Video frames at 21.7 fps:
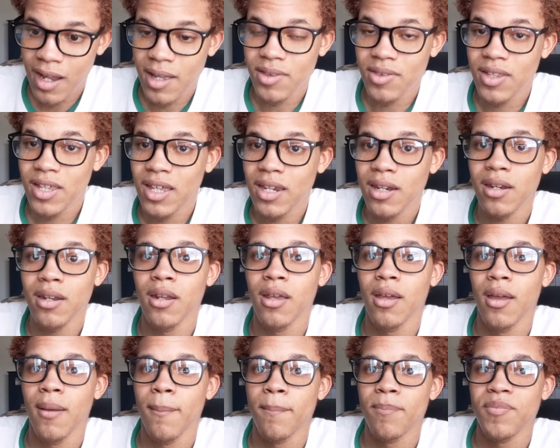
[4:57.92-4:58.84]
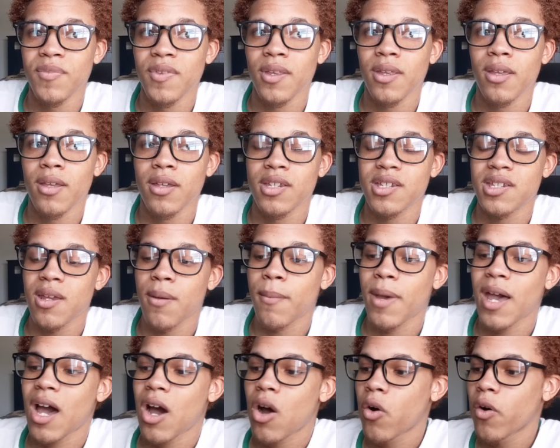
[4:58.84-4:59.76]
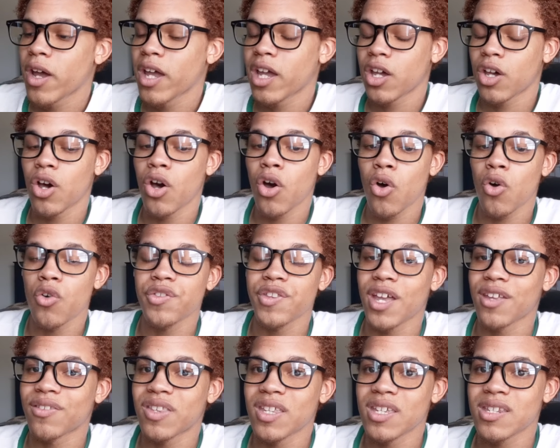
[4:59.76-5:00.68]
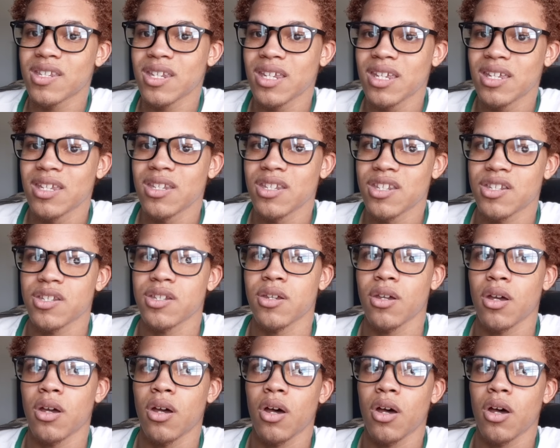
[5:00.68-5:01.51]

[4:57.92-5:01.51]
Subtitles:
and then somehow encode that this is